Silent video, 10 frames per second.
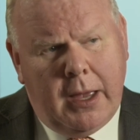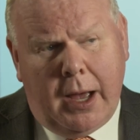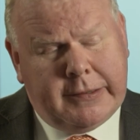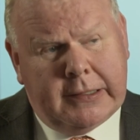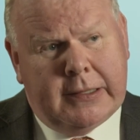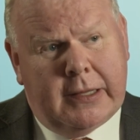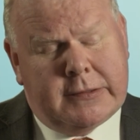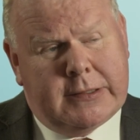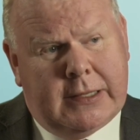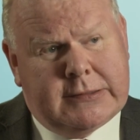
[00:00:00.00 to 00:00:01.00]
I think
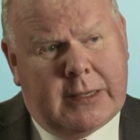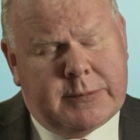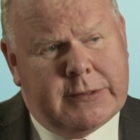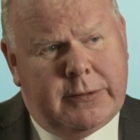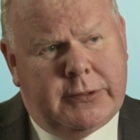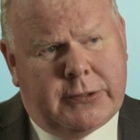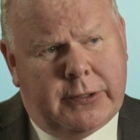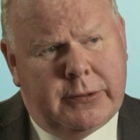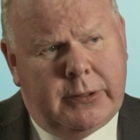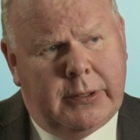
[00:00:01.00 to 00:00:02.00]
that's absolutely
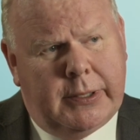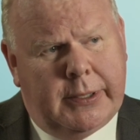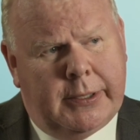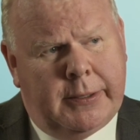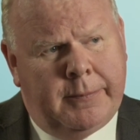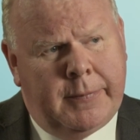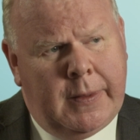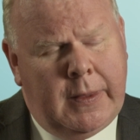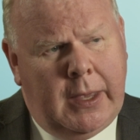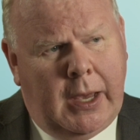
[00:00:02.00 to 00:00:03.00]
true.
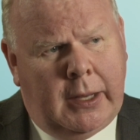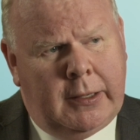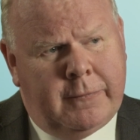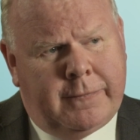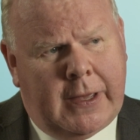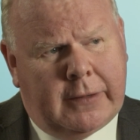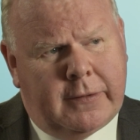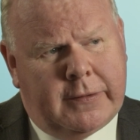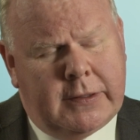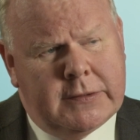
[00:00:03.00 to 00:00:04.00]
And in fact,
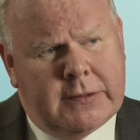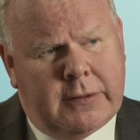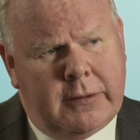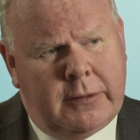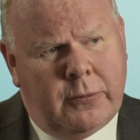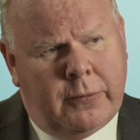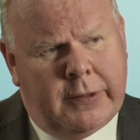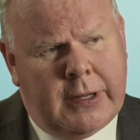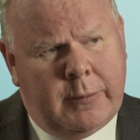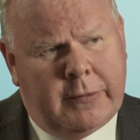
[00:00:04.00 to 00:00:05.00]
I think it's not only
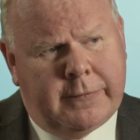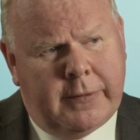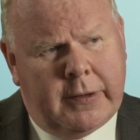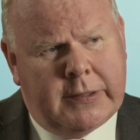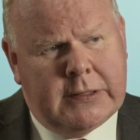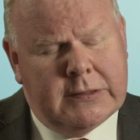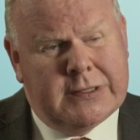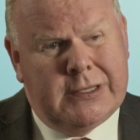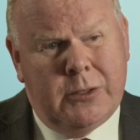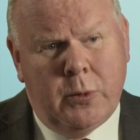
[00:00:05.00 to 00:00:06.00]
Northern Hemisphere, I think it's
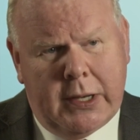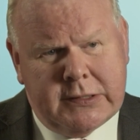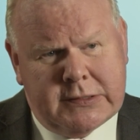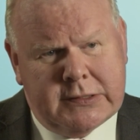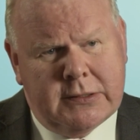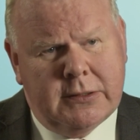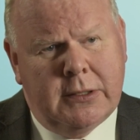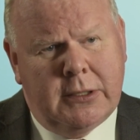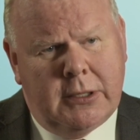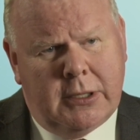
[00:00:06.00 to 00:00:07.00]
a US
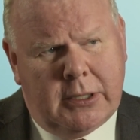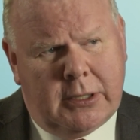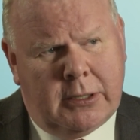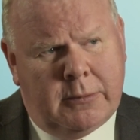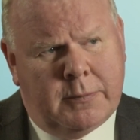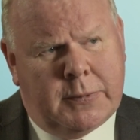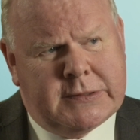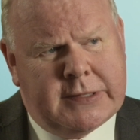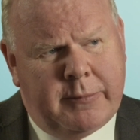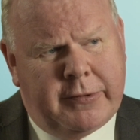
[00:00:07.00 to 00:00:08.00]

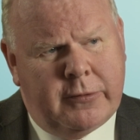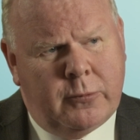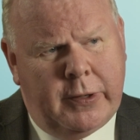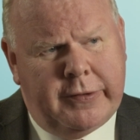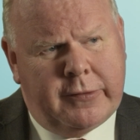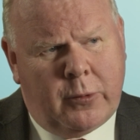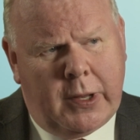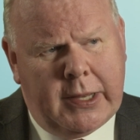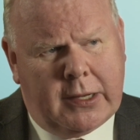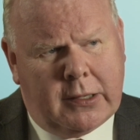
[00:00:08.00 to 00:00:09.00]
perception, which
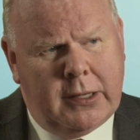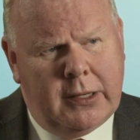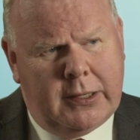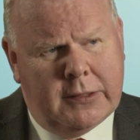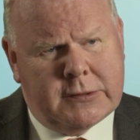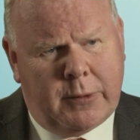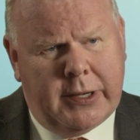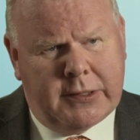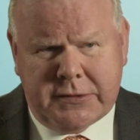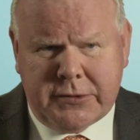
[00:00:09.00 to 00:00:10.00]
quite clearly is quite
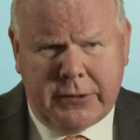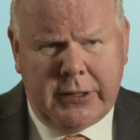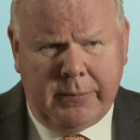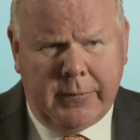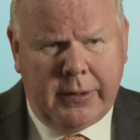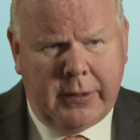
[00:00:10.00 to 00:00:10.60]
extreme,